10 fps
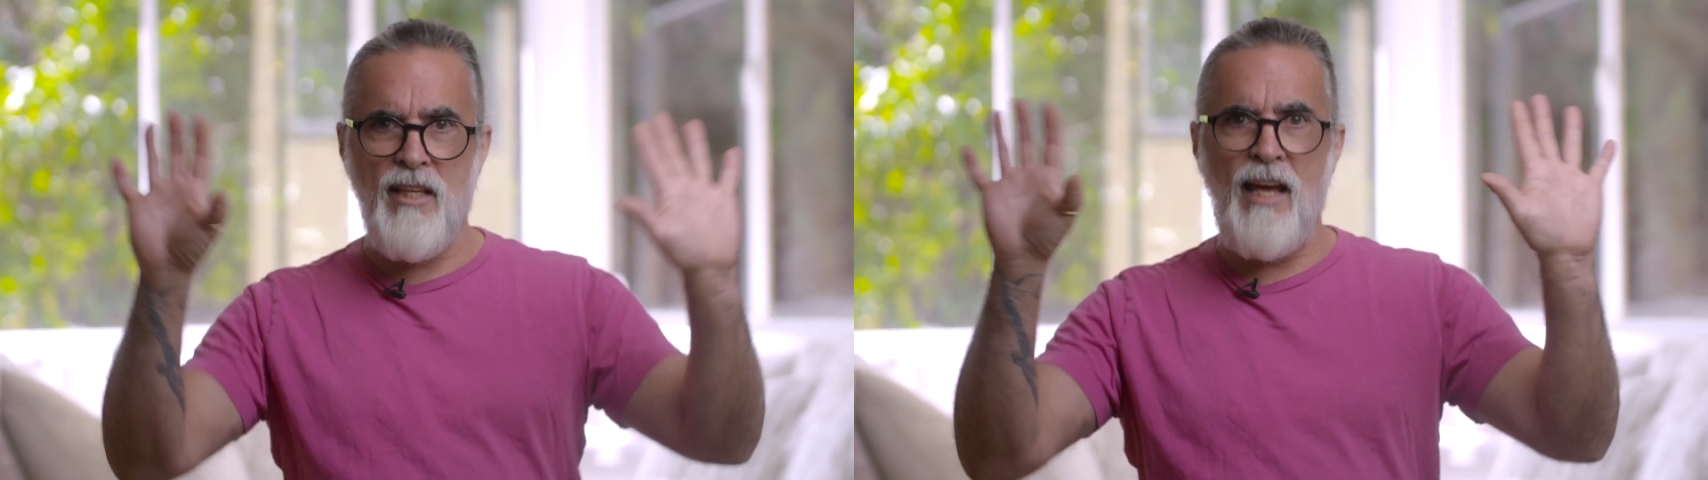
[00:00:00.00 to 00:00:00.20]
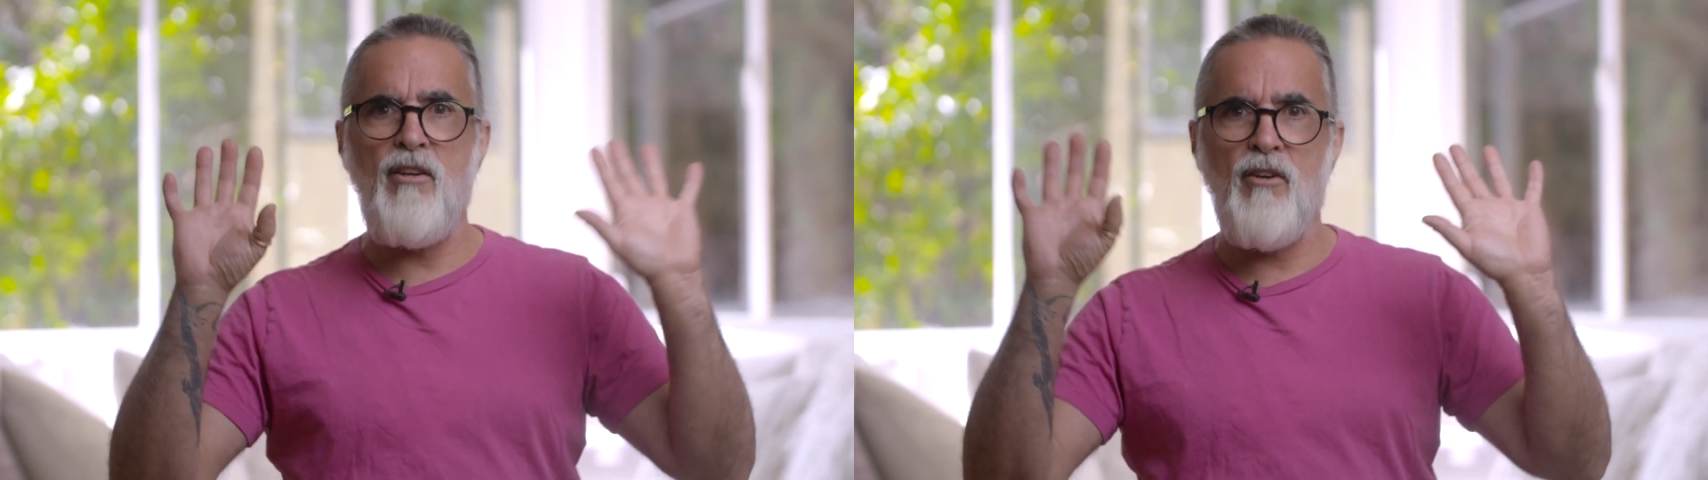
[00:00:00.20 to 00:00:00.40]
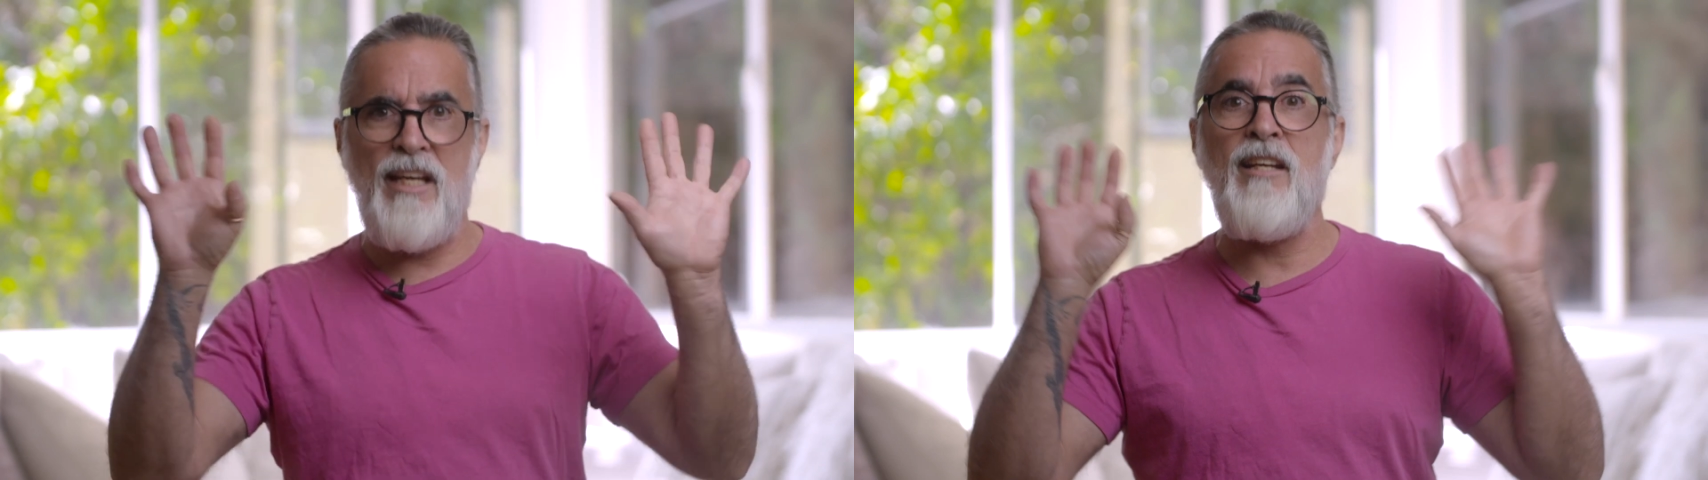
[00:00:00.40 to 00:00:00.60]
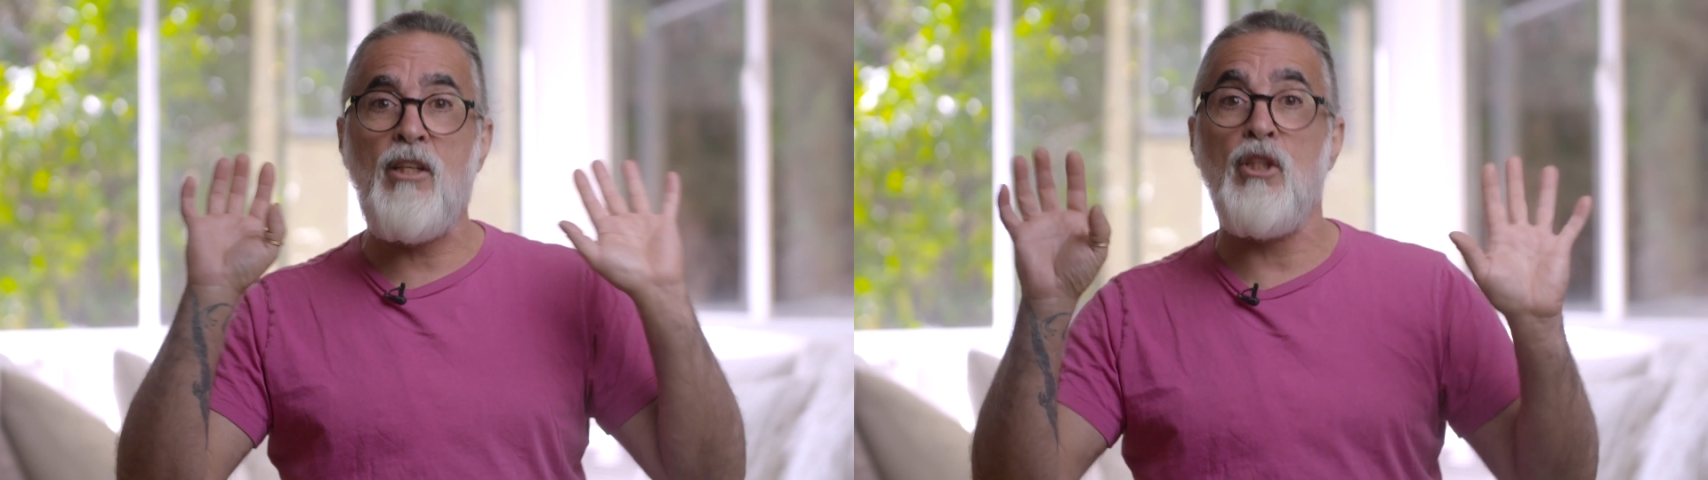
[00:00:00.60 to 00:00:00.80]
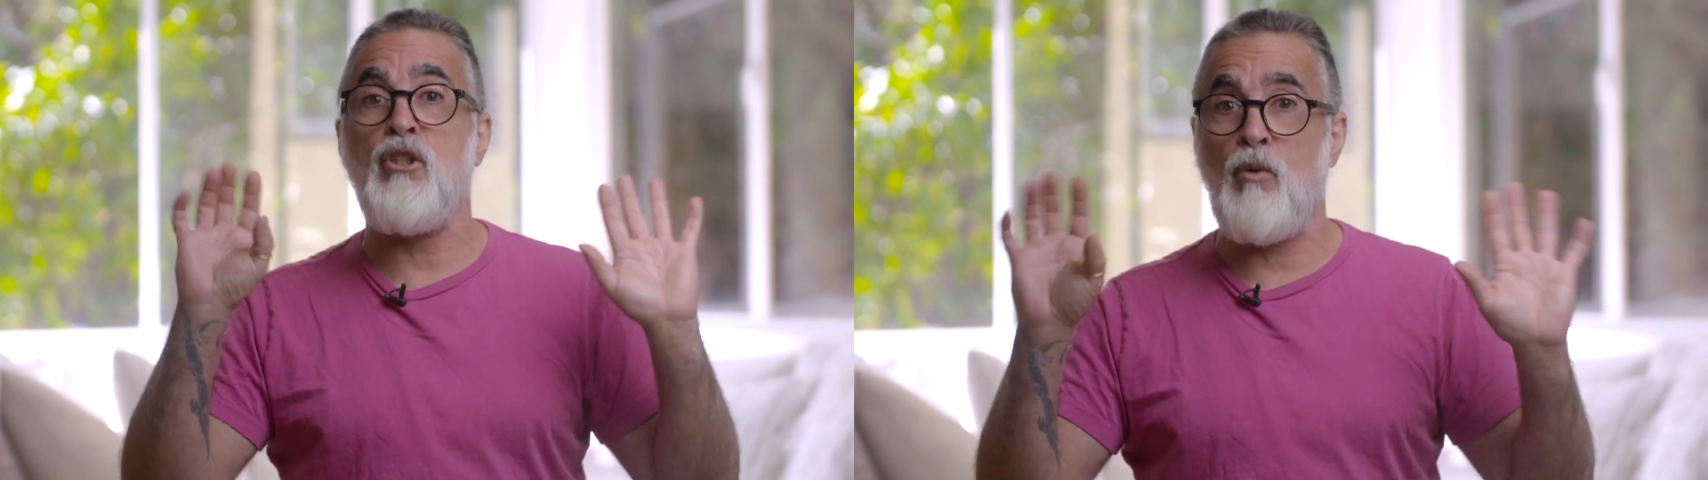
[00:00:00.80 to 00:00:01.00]
that you're in
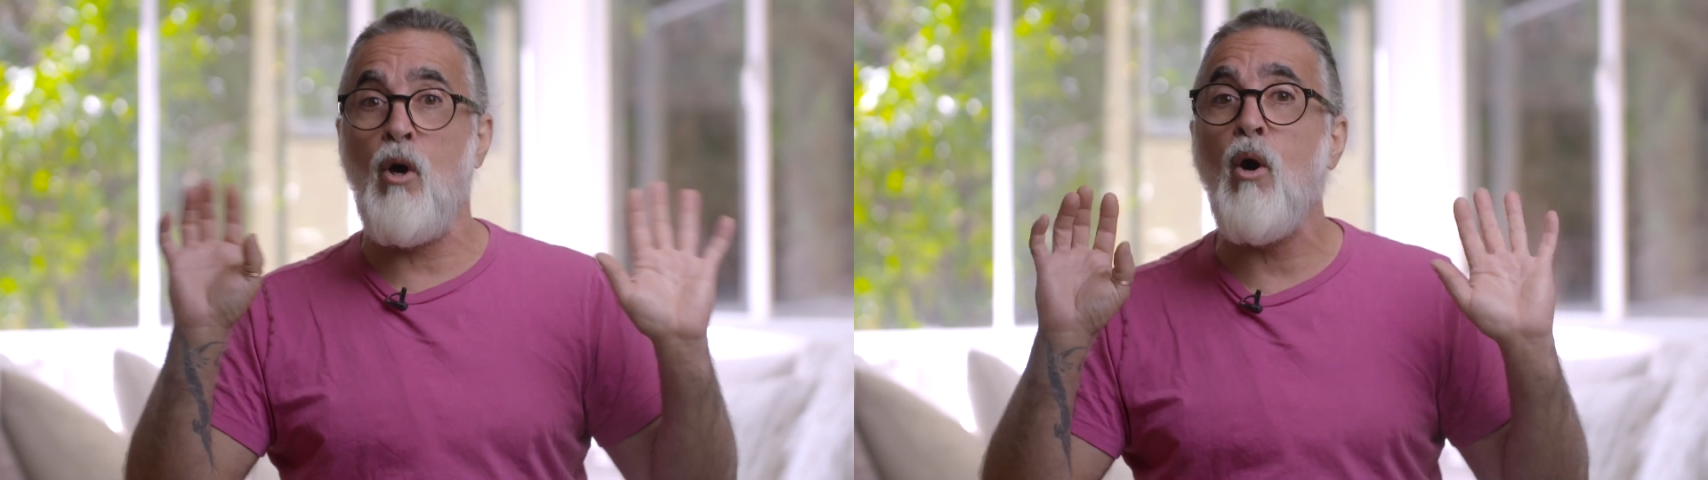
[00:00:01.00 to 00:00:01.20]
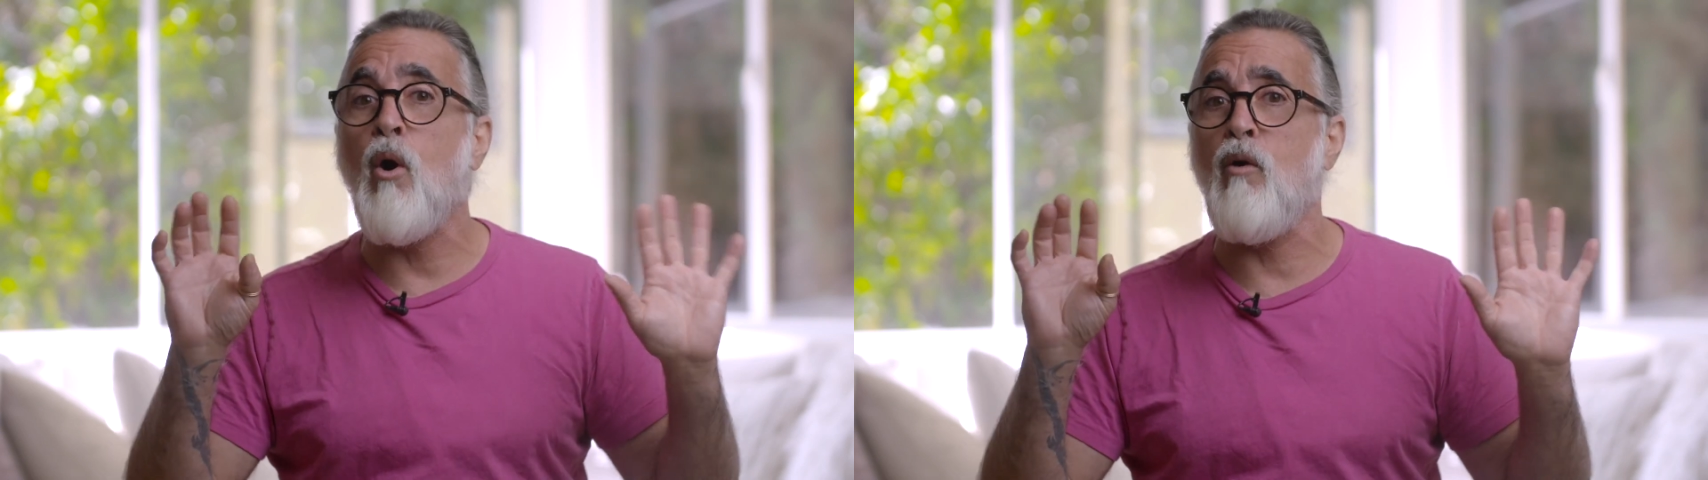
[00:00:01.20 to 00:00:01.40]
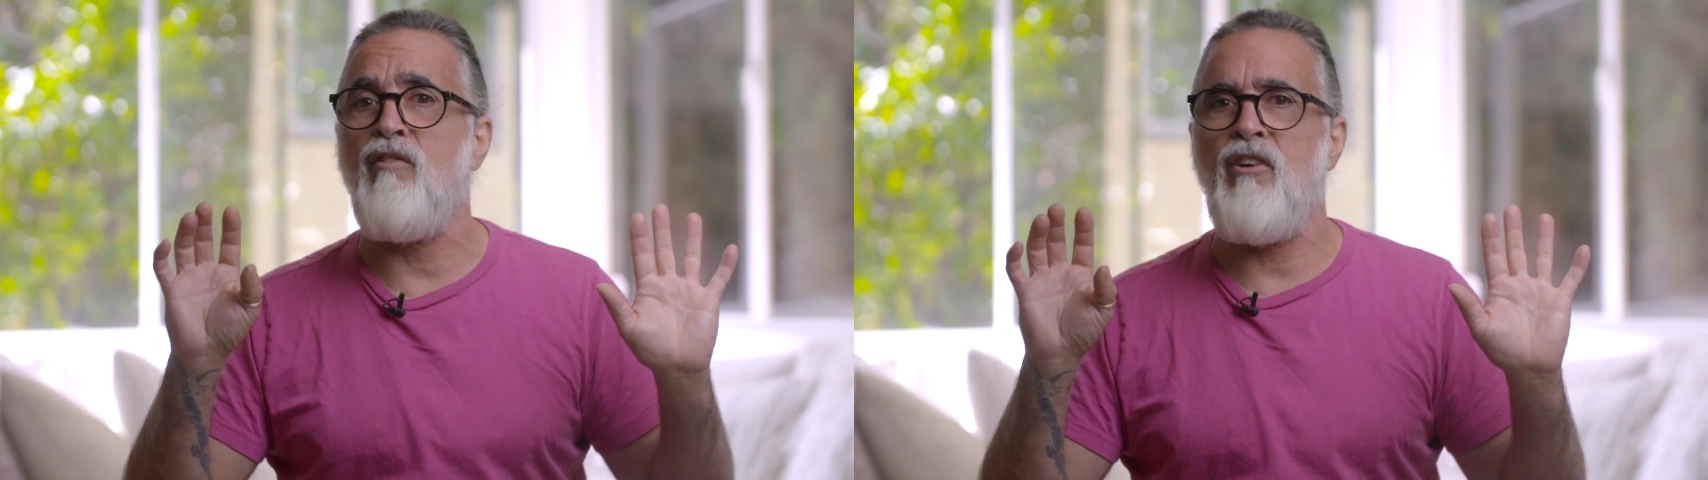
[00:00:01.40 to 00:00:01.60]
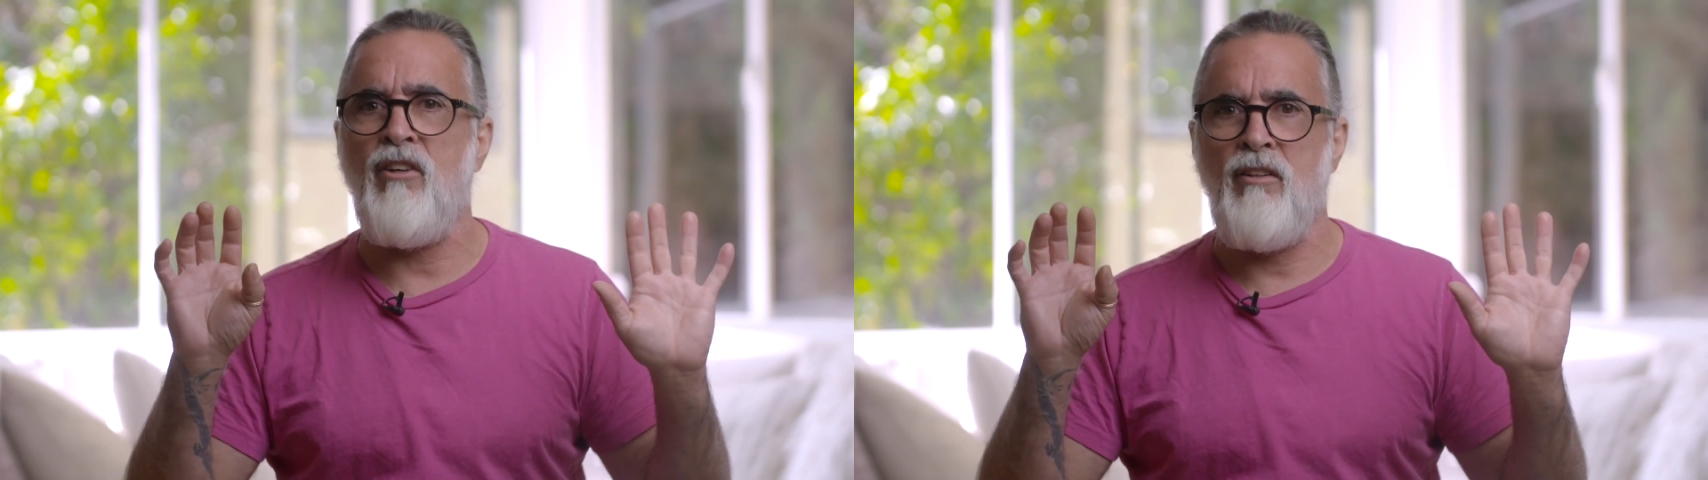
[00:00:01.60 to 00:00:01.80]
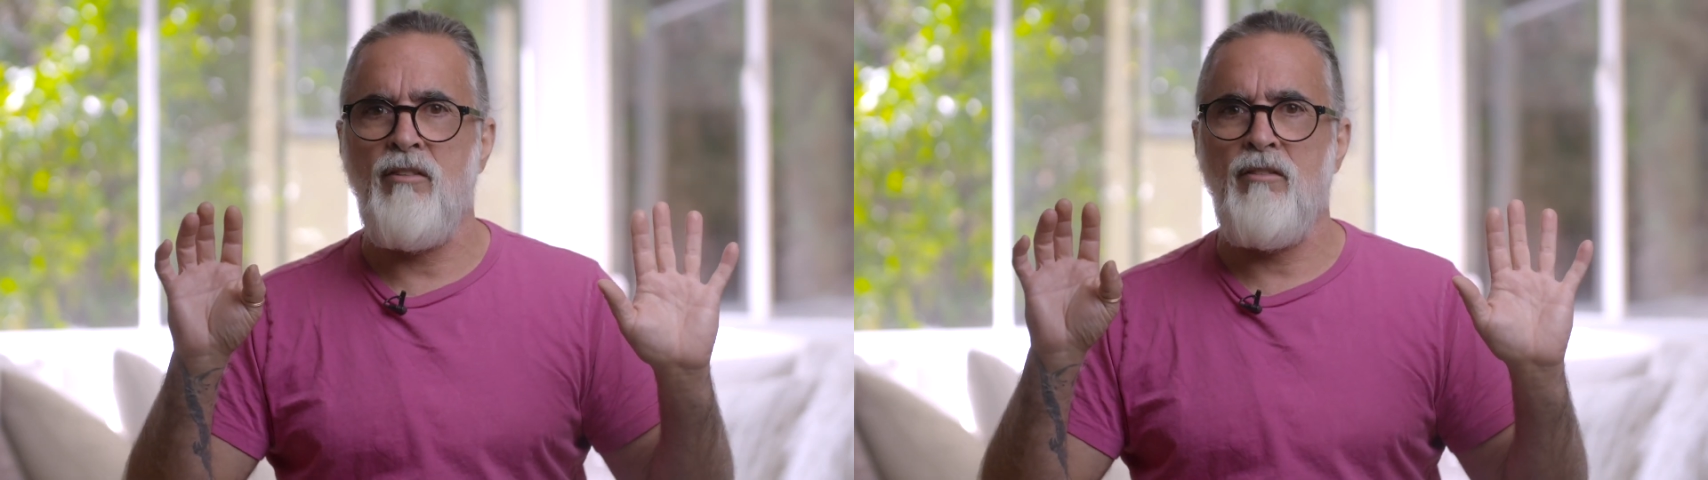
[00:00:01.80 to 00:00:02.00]
control over.